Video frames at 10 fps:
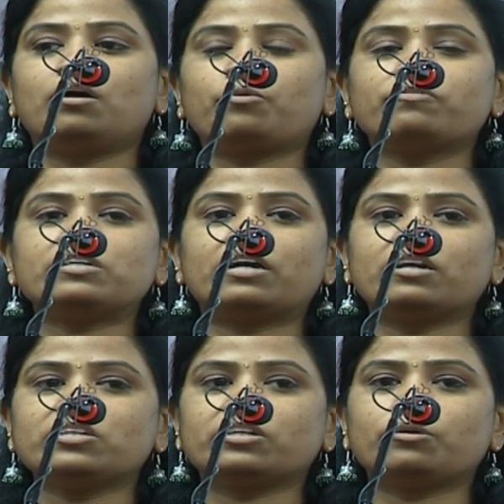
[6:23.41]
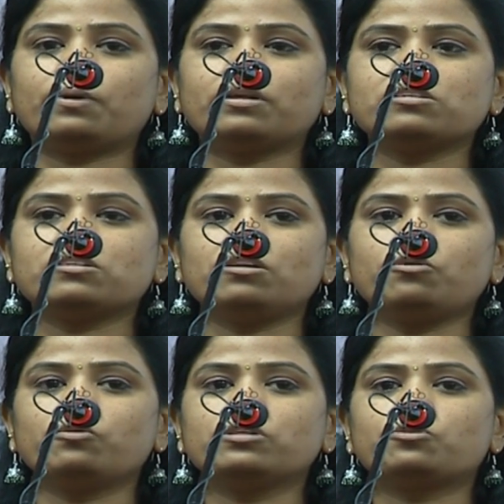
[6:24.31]
Professor Ghanta Chakrapani sir,
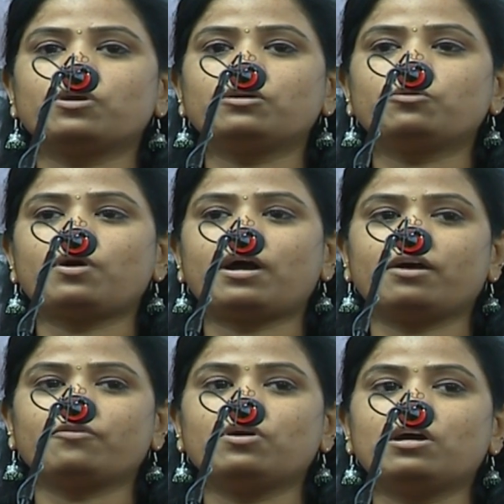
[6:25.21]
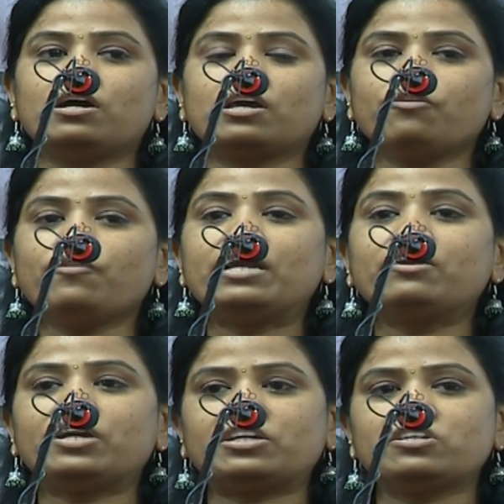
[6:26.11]
who is going to give an
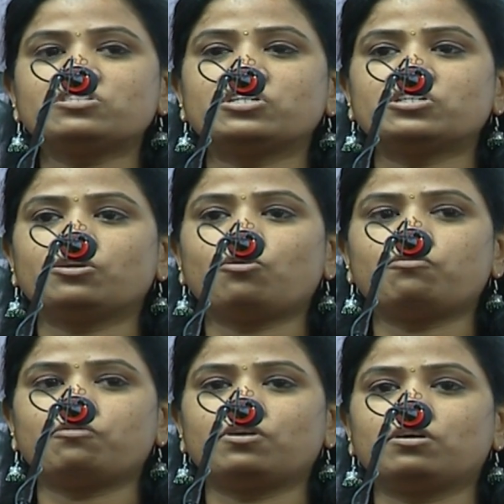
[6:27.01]
introductory session of